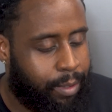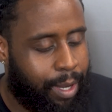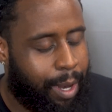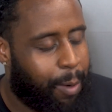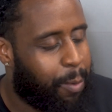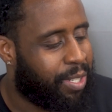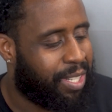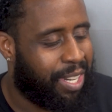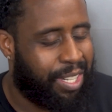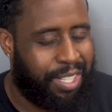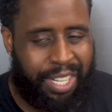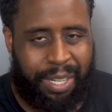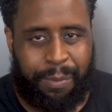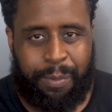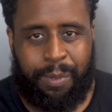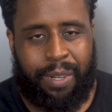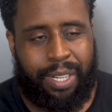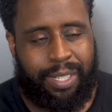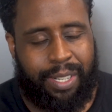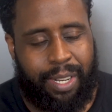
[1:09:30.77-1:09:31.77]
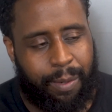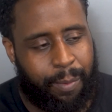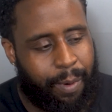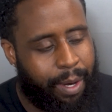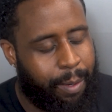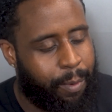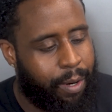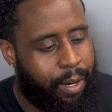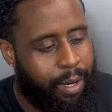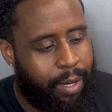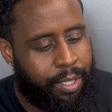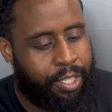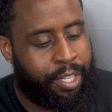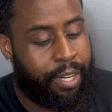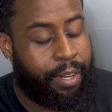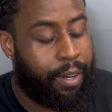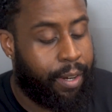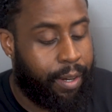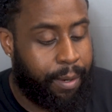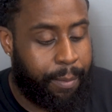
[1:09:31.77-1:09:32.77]
I don't want to say gene pool. That's not the right word.
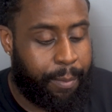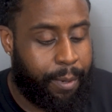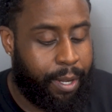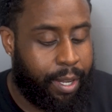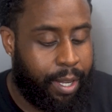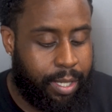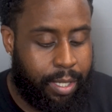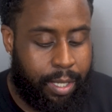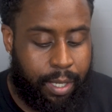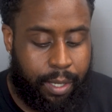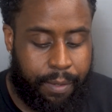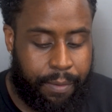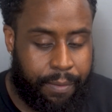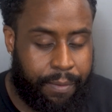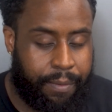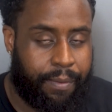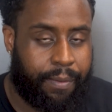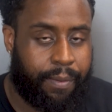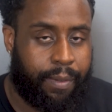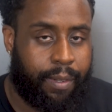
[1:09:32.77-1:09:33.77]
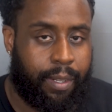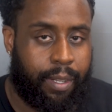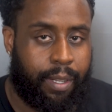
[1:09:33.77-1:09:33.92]
Gender, because of